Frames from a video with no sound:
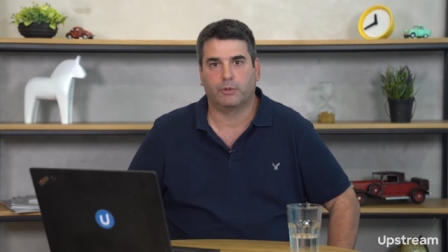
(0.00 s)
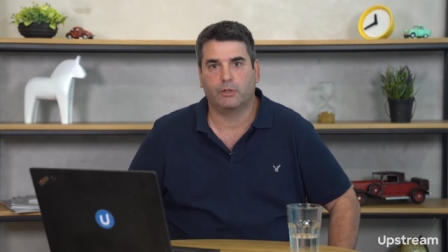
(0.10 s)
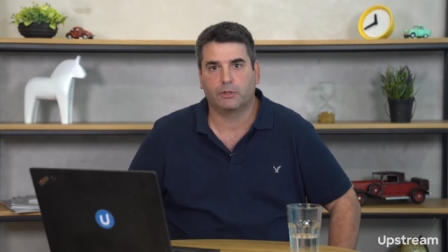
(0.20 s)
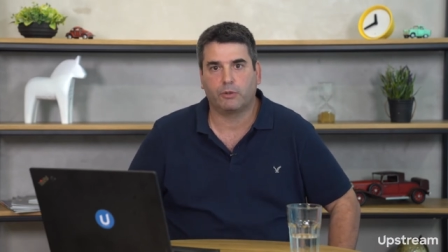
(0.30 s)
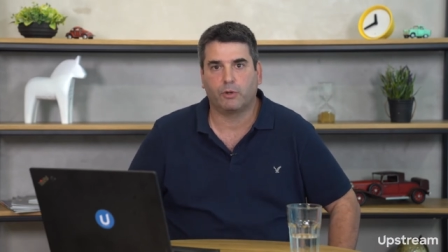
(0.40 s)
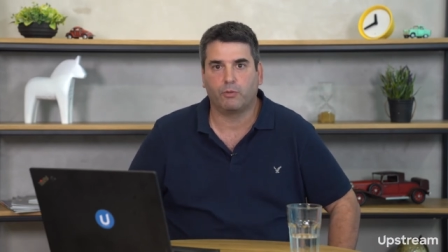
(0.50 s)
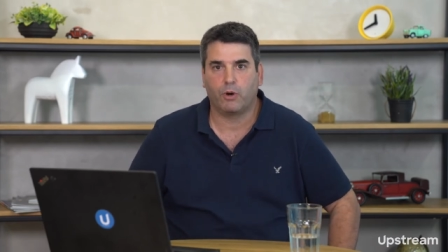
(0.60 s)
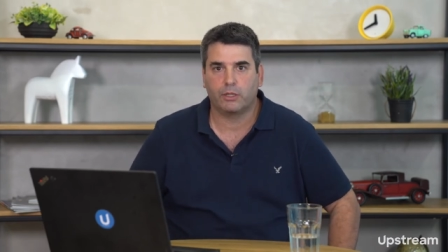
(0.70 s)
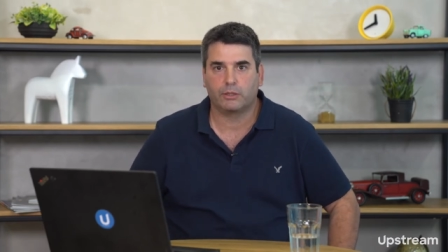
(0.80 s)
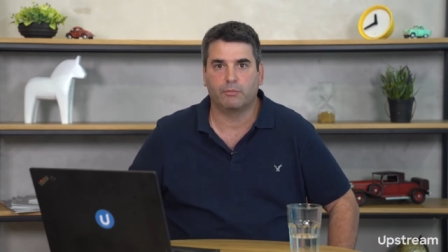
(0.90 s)
because it
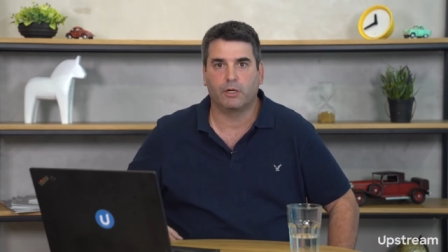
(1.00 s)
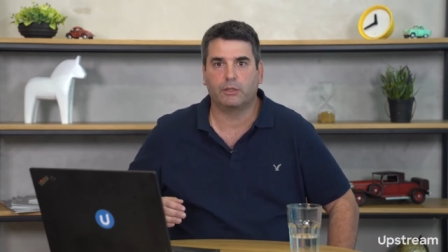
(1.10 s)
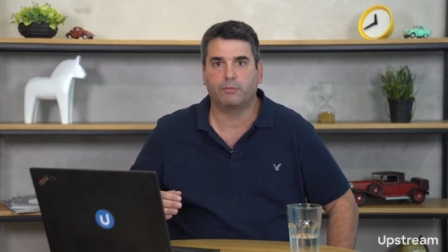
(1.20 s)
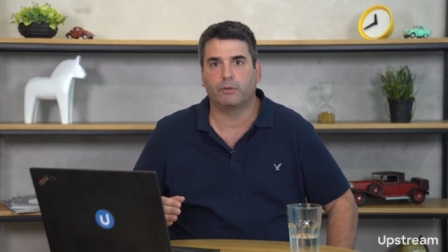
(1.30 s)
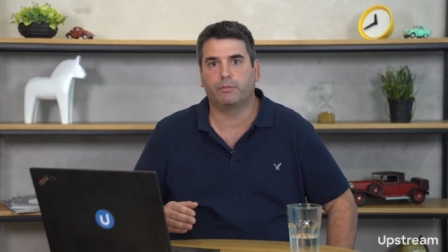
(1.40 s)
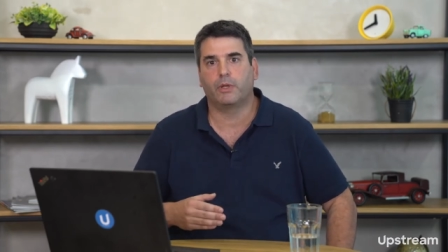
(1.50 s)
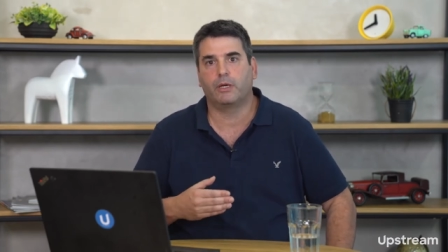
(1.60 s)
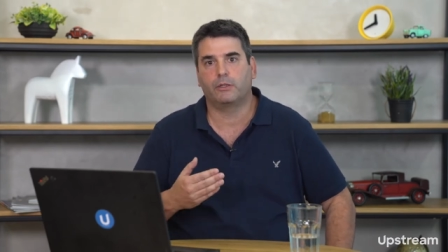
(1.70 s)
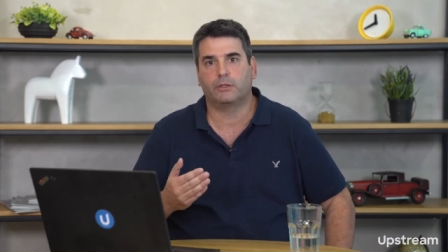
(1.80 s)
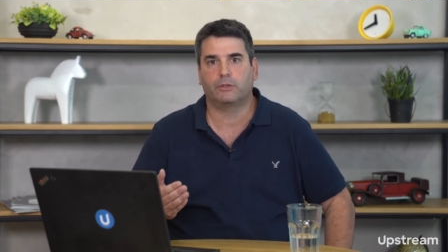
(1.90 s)
requires multiple
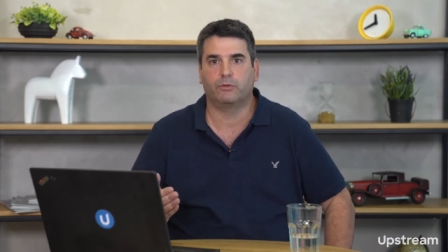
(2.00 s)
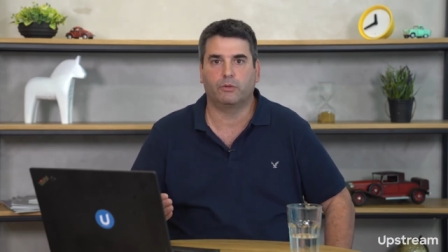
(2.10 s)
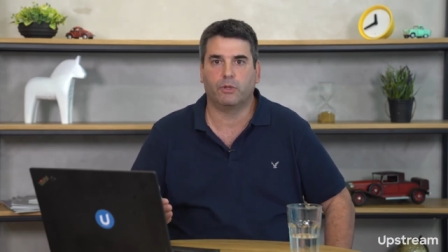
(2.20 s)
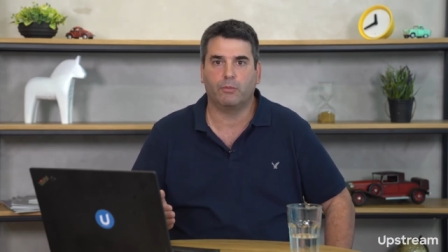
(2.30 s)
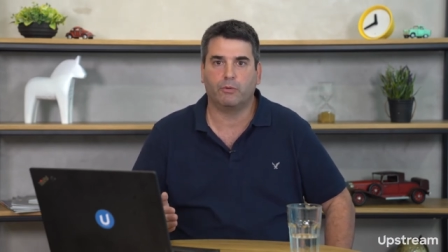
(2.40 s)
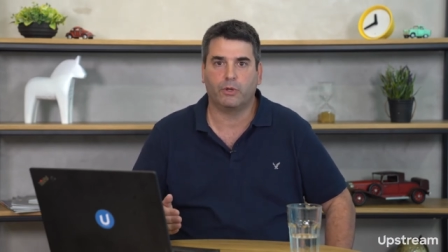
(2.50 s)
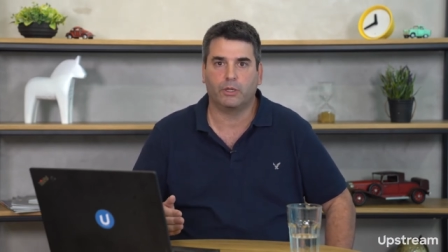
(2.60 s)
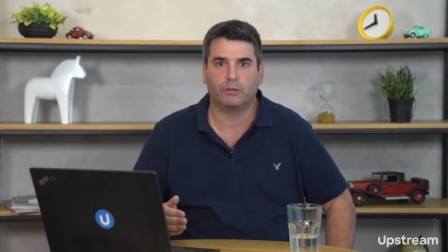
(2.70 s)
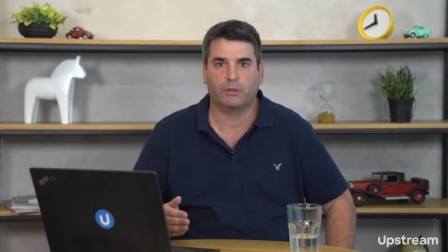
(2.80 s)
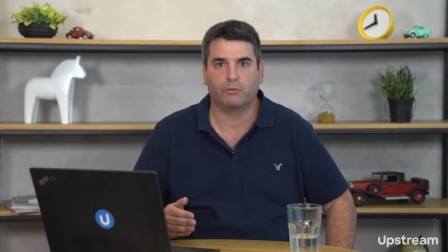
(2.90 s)
players to
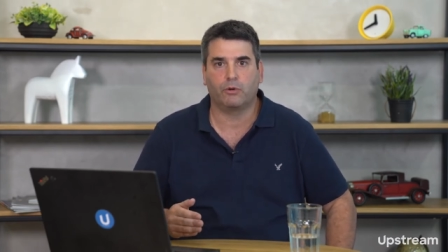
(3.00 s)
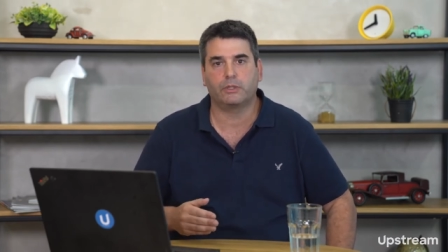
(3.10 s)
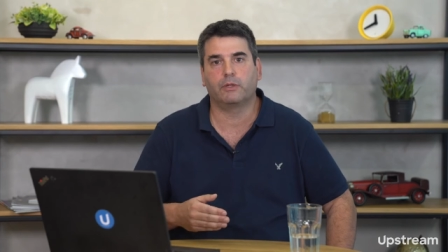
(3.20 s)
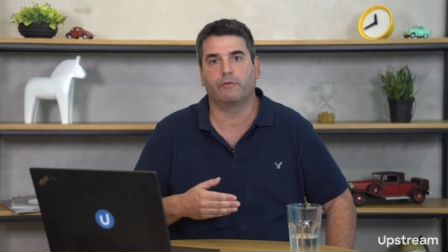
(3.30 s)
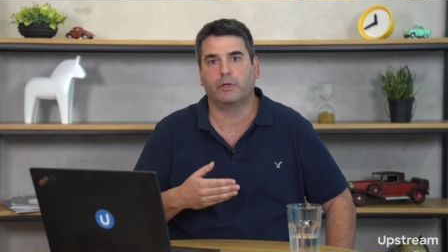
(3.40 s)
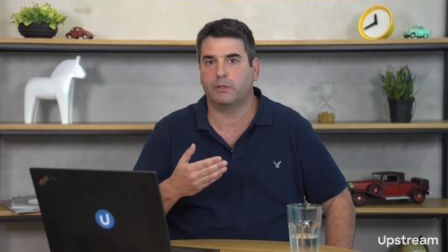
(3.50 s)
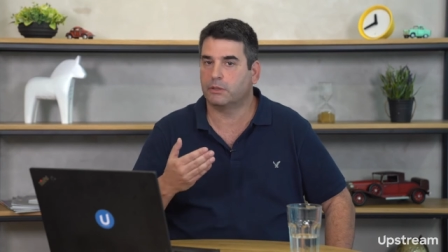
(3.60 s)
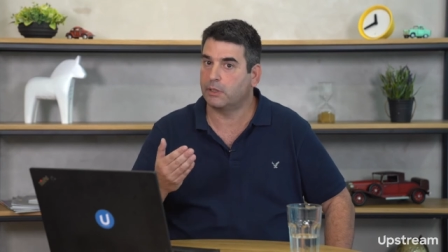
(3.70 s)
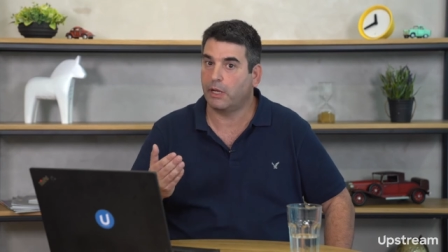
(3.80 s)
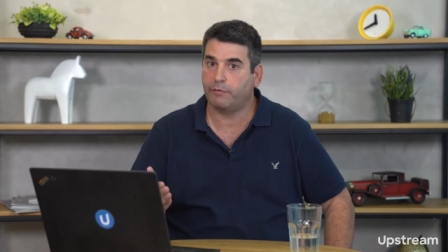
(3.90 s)
collaborate across the
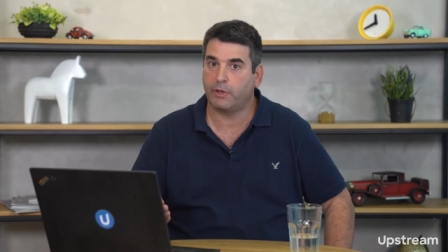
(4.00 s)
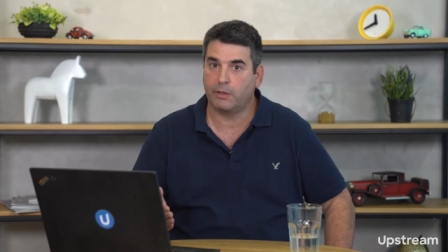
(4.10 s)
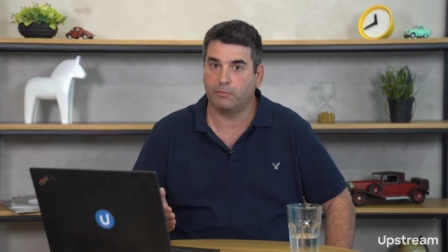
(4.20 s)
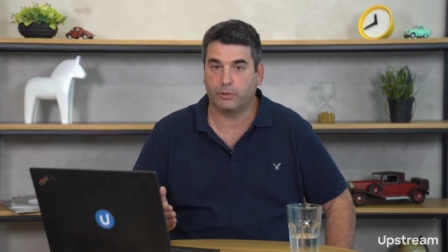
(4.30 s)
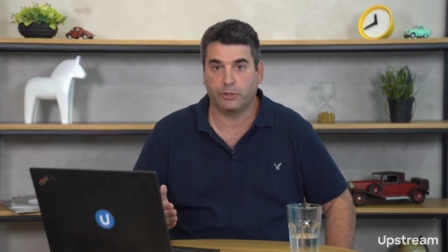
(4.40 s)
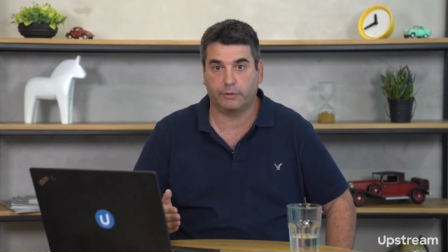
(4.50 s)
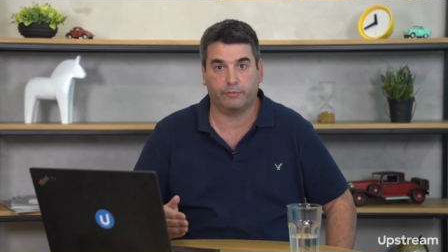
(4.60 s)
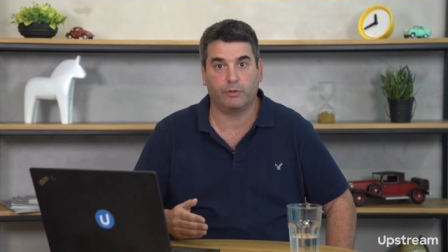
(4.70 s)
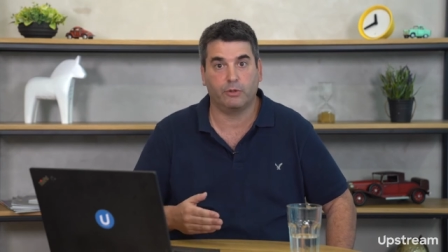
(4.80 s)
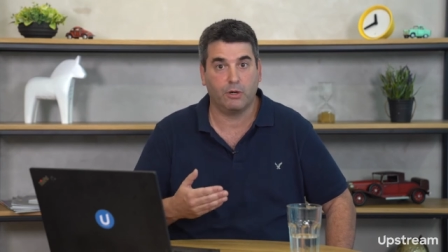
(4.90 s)
vehicle's lifetime, which is
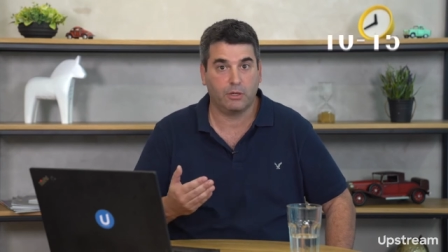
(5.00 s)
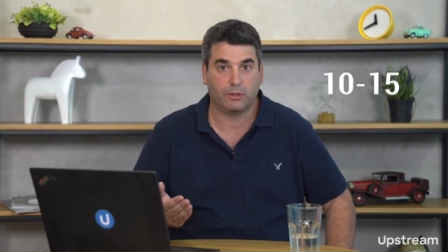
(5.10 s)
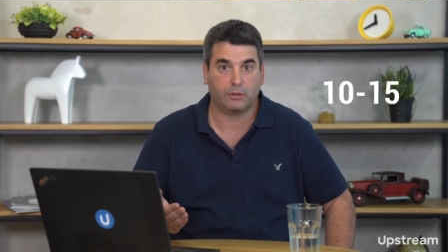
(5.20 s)
very long.